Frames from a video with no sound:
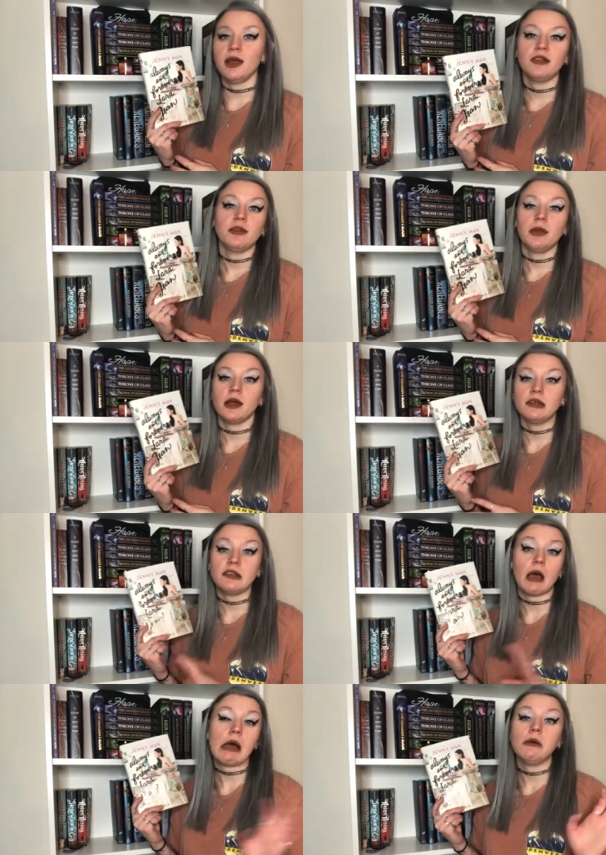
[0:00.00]
And to be
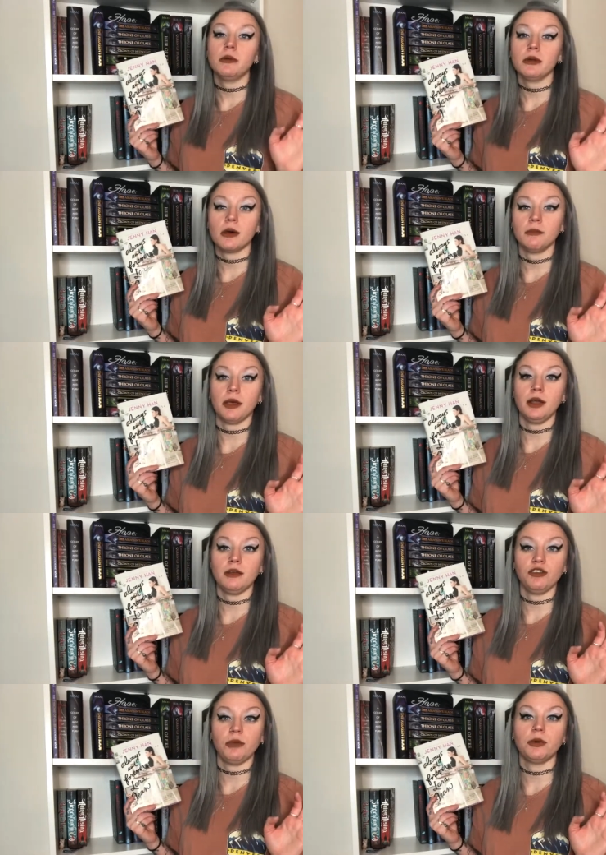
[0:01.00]
honest, I wouldn't complain
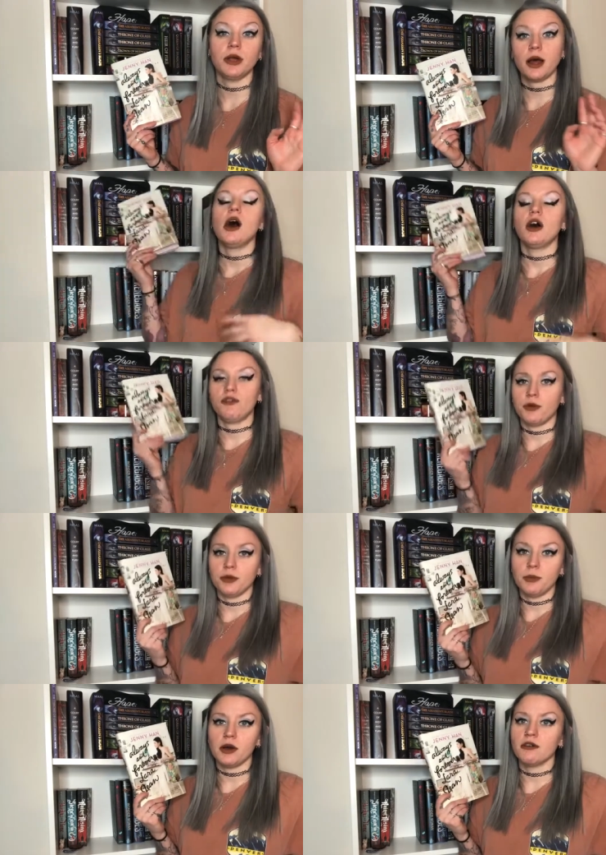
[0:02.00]
if she put out a
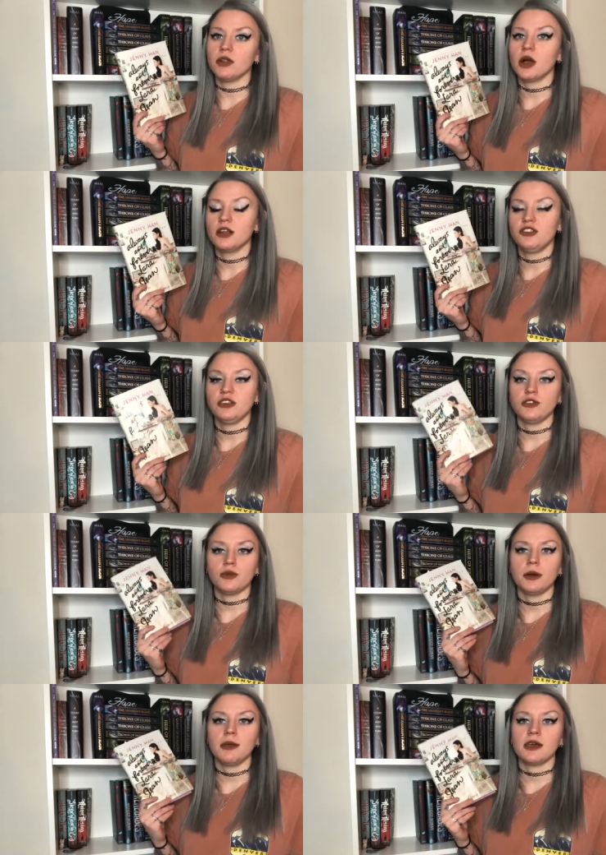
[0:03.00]
fourth book of Lara Jean's
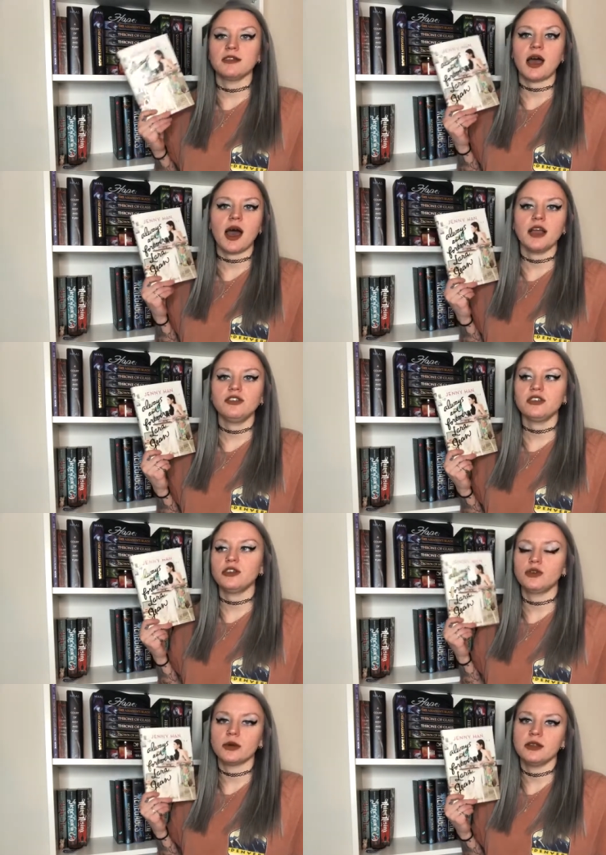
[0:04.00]
story because I just
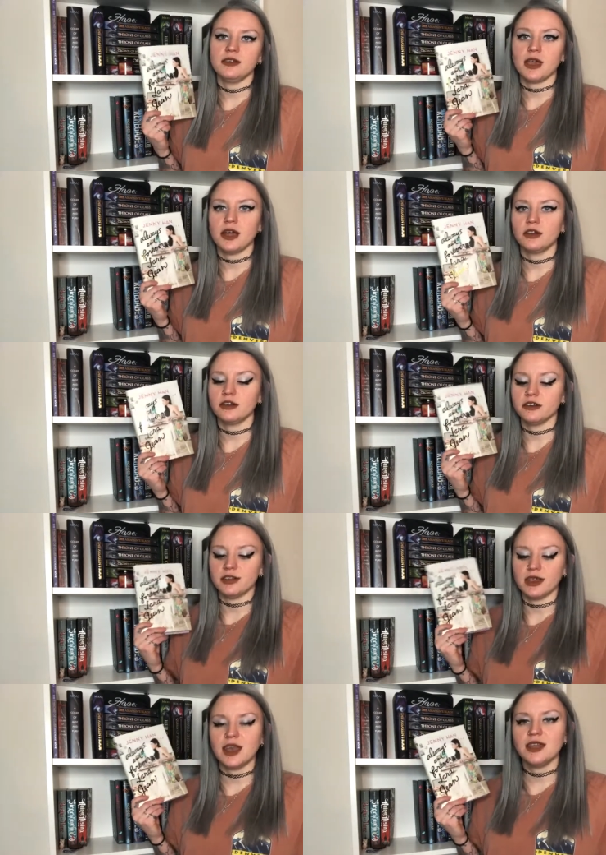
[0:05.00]
adore these characters.
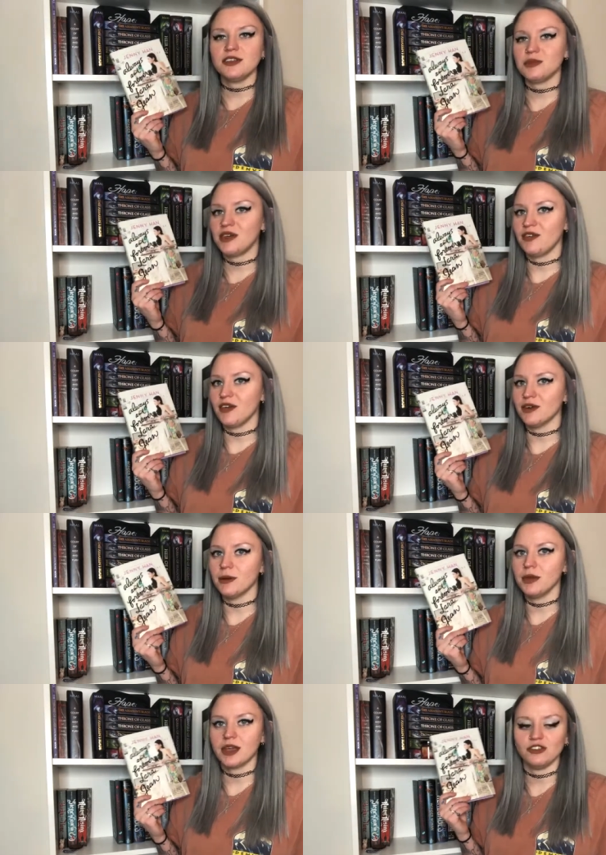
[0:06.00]
And Kitty is my
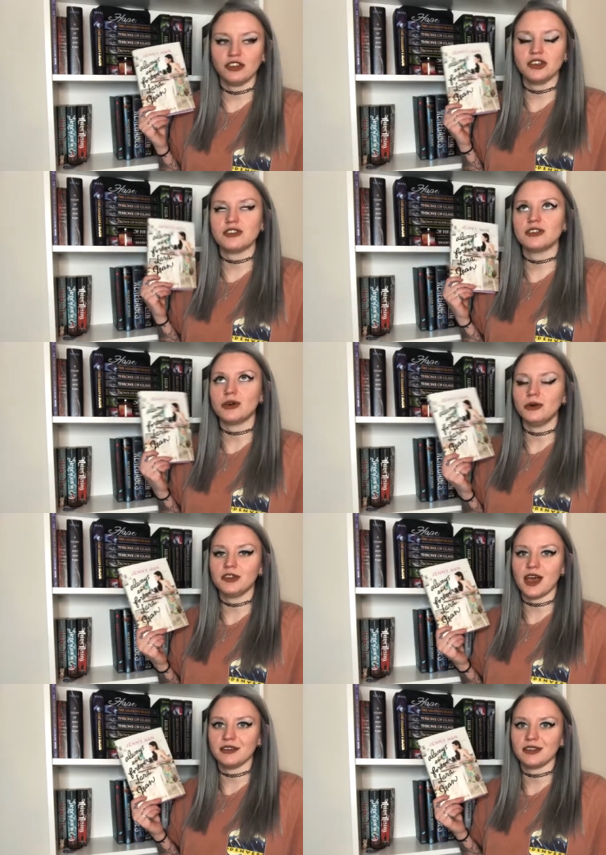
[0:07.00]
favorite because she is so
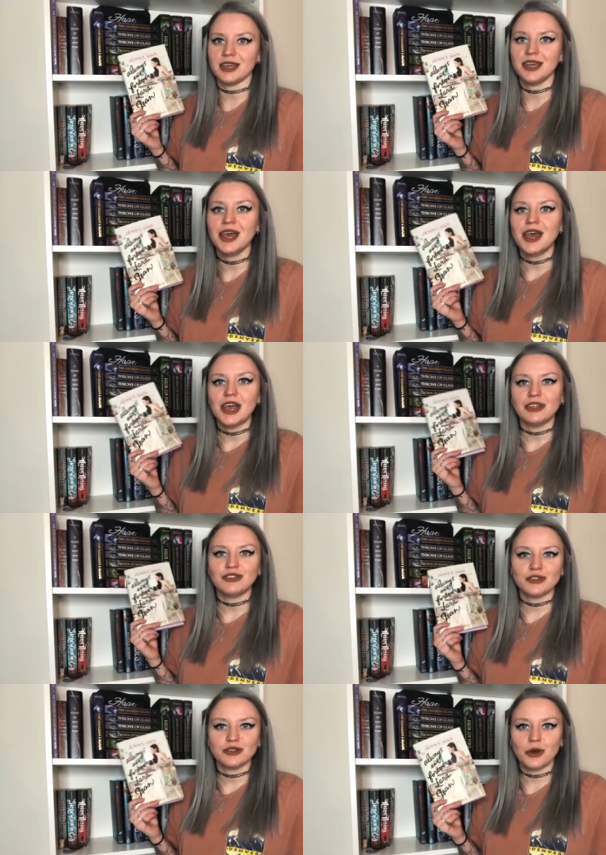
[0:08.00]
sassy
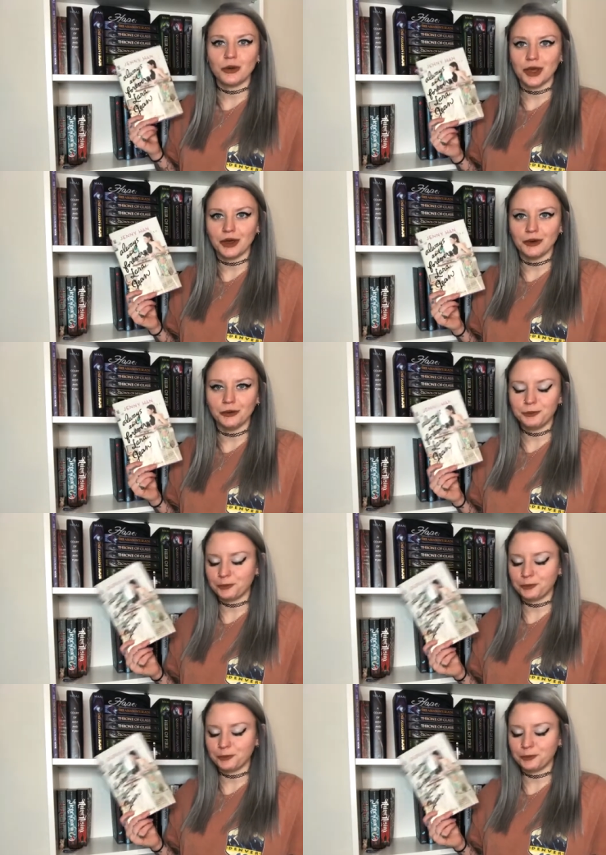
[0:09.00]
and so cute.